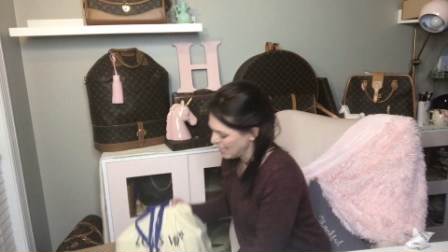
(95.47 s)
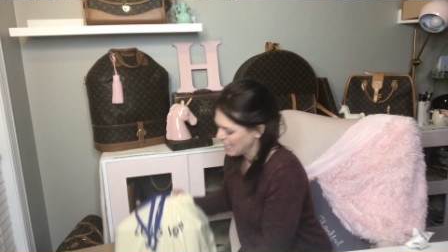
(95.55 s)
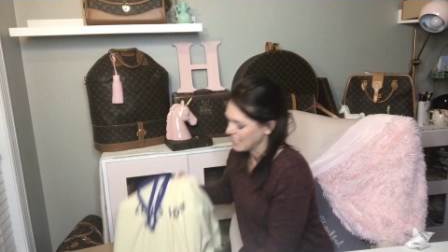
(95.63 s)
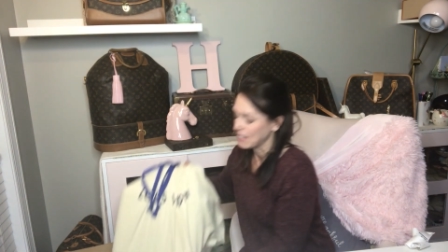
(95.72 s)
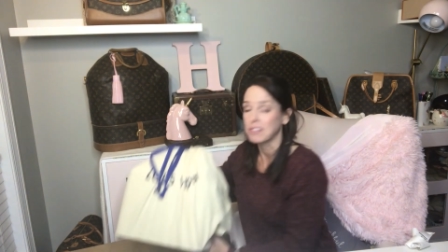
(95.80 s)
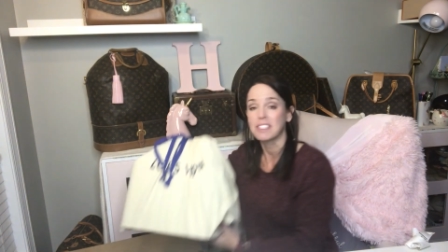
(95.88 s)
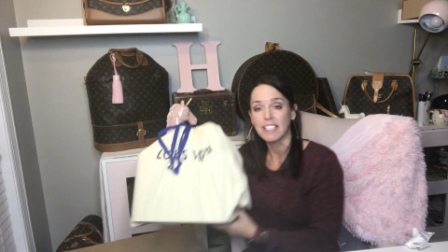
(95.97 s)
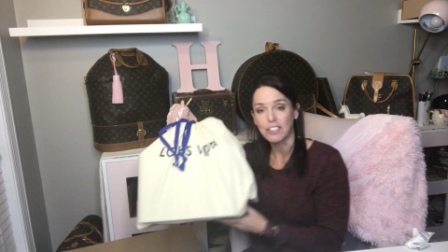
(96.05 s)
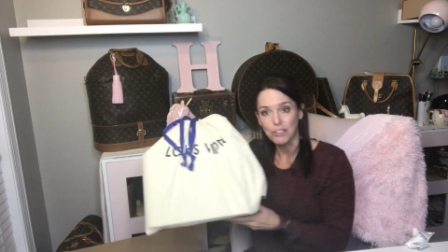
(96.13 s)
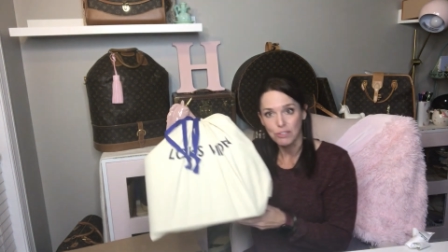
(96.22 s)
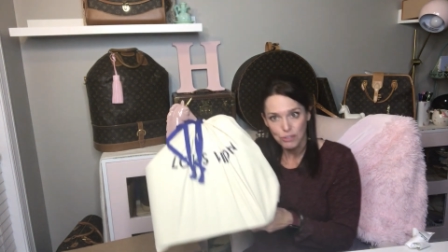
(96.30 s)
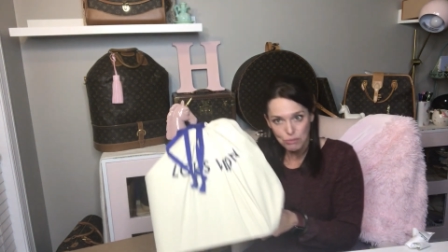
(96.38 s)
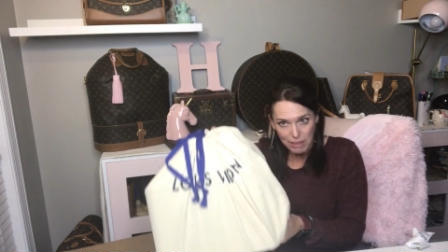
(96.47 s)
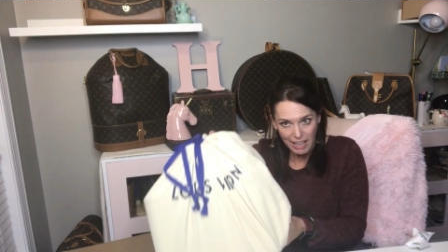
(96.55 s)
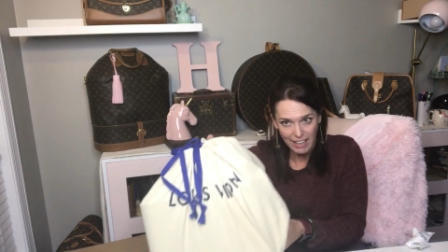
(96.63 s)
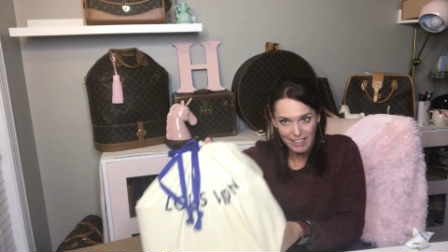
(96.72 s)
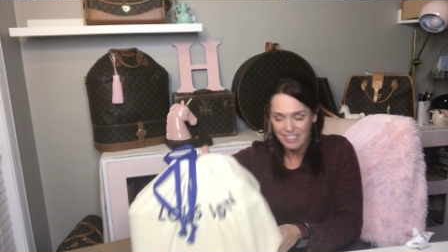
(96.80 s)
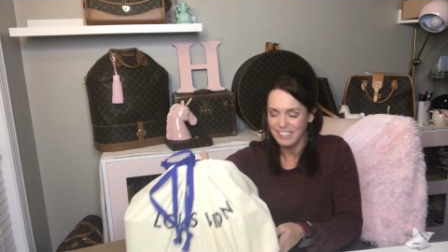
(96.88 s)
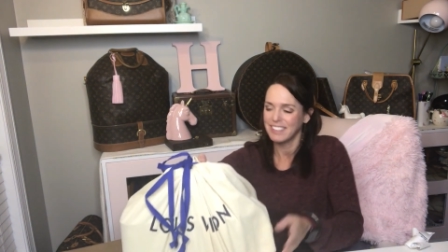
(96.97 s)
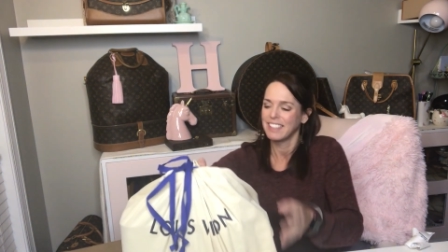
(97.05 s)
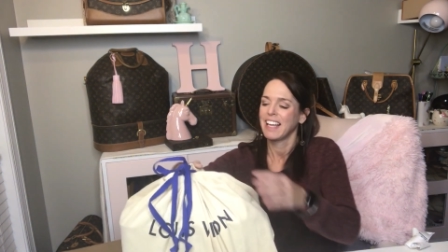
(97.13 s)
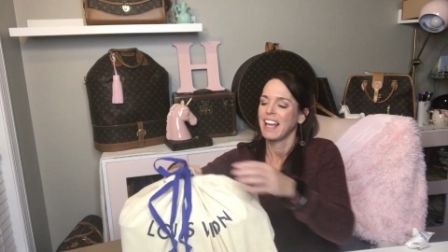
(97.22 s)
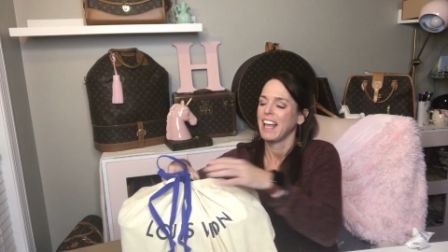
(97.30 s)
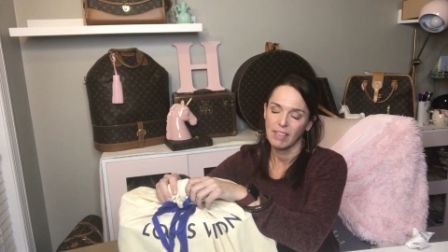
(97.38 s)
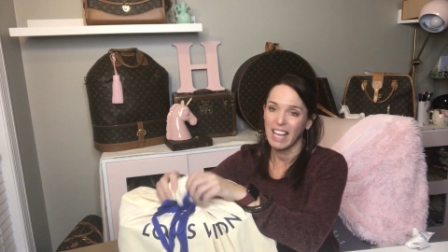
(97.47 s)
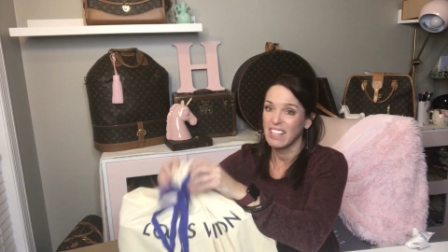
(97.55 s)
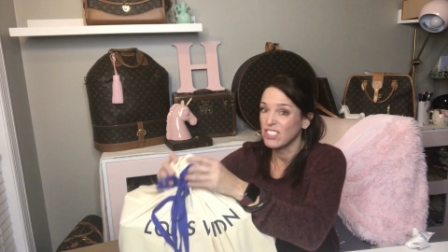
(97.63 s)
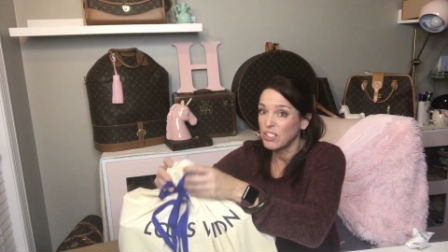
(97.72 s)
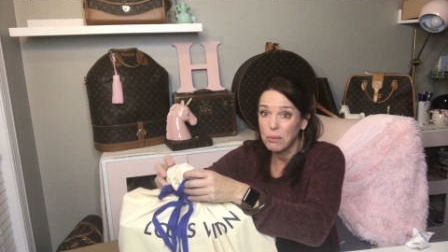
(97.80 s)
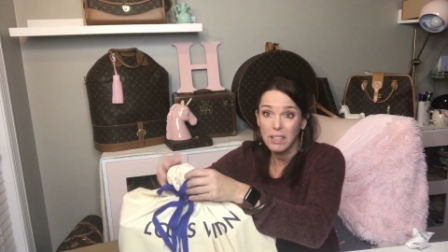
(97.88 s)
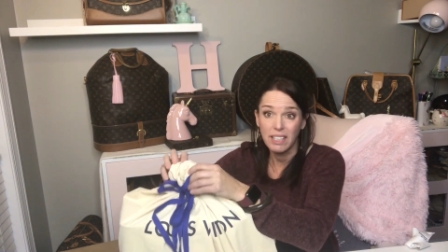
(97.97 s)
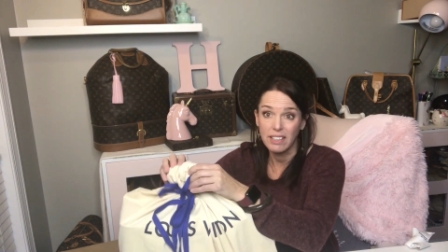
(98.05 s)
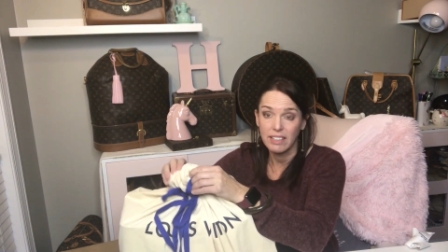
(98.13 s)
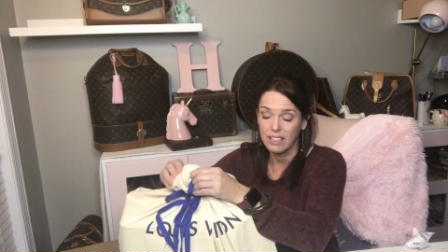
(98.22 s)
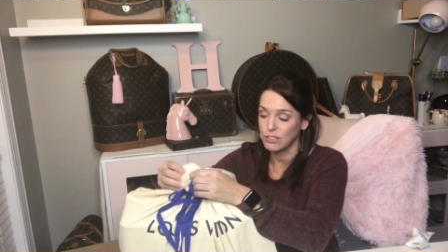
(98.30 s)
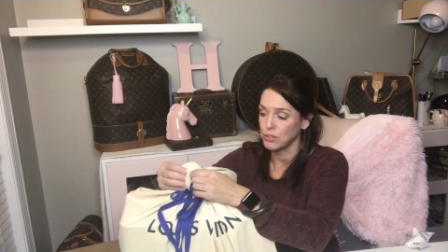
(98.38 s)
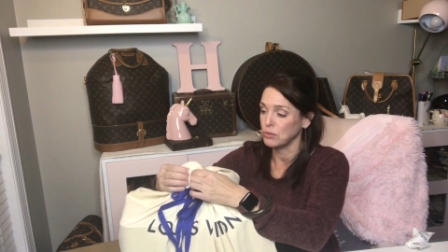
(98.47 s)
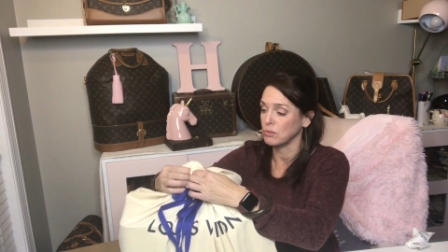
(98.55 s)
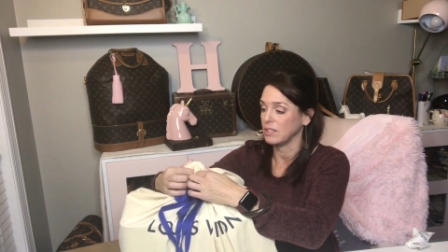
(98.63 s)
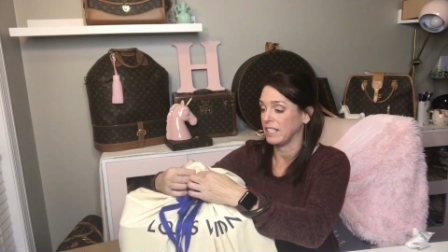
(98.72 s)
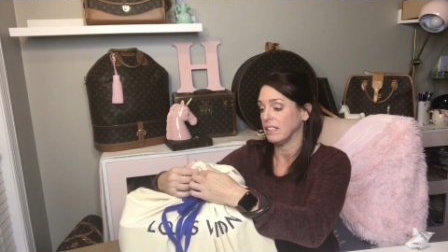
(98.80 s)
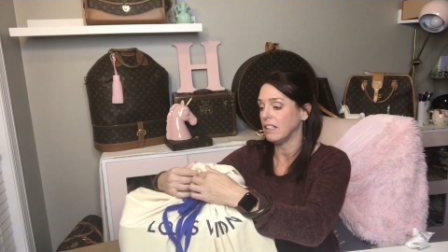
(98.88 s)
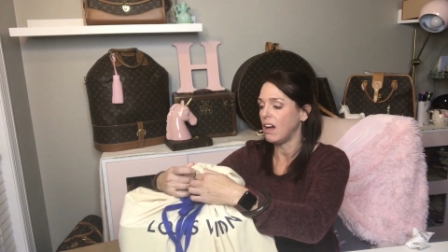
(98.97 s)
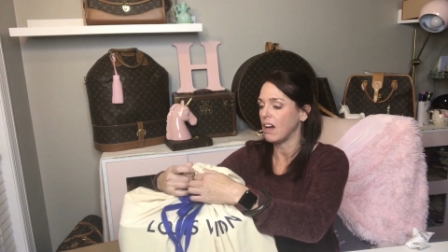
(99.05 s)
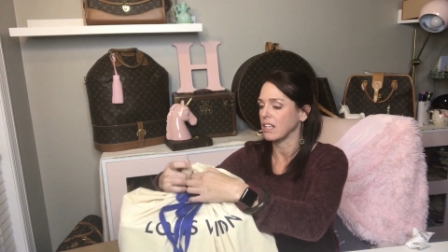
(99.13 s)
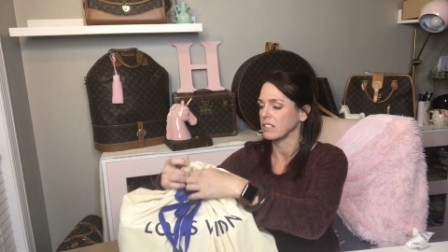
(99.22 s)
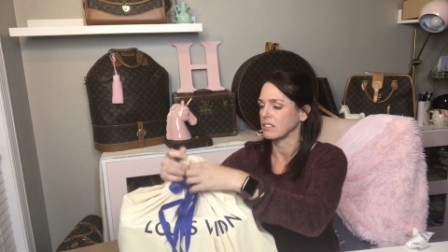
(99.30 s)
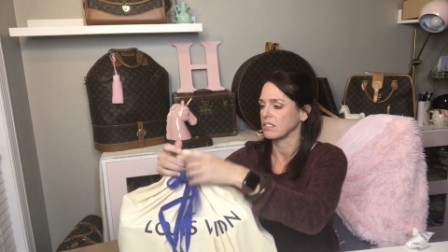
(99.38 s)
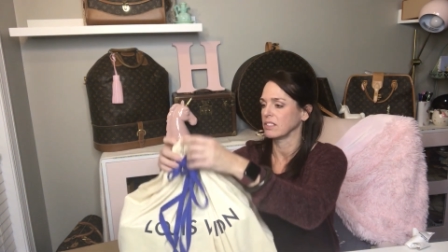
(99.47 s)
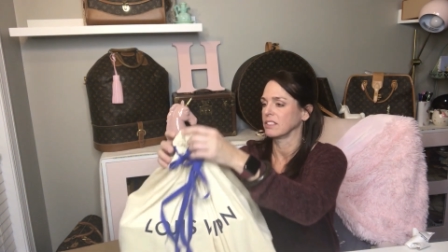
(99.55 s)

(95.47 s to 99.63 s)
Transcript: they will send you a new bag and you don't want anything to get lost.